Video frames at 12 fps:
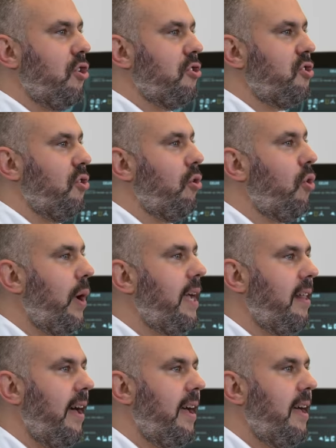goes dull
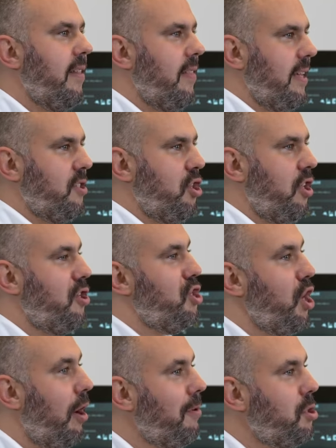quickly, there's the
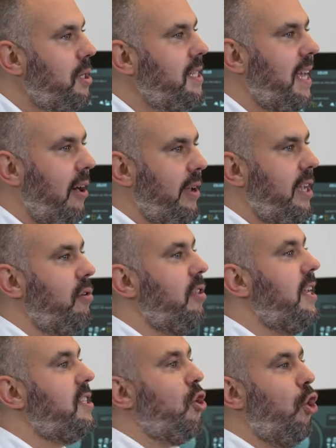geometry telling you
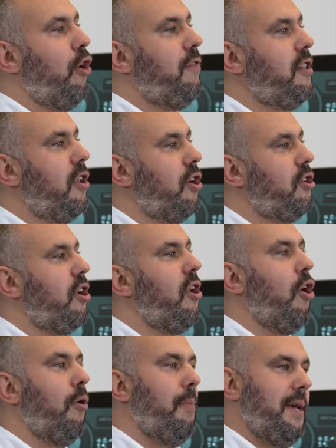that it's overloaded
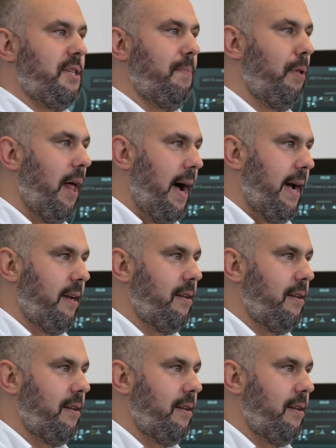or misapplied.